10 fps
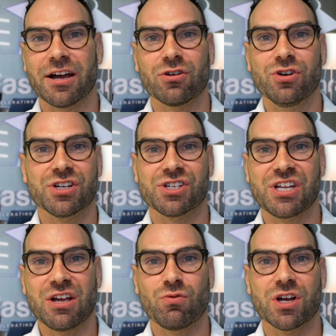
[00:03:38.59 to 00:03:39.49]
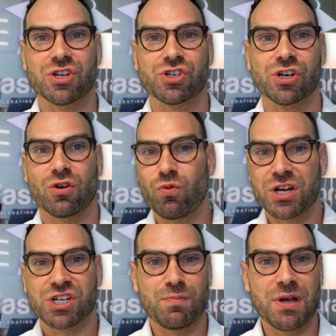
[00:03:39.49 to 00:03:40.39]
I couldn't distinguish, you know,
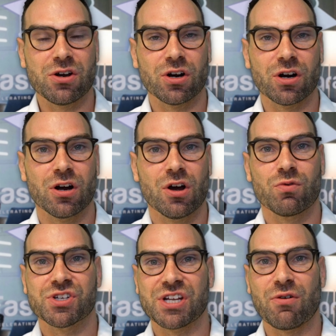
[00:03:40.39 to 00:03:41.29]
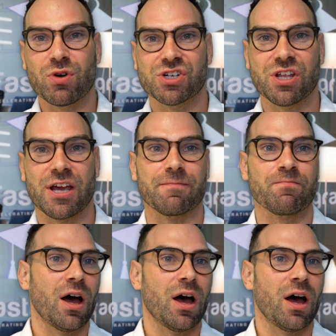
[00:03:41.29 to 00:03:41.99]
which speaker was saying which thing.